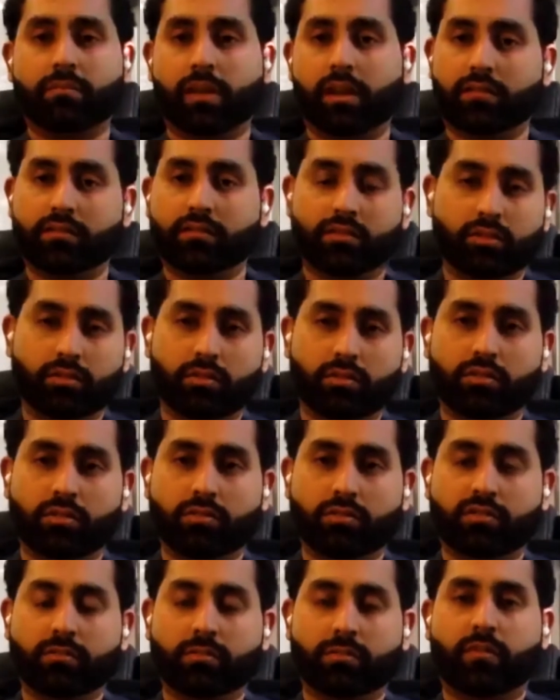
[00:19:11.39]
and doing
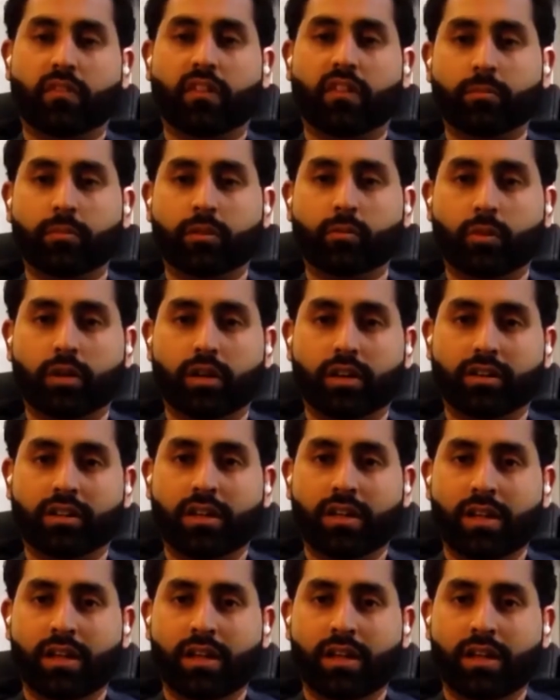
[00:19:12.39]
some development work.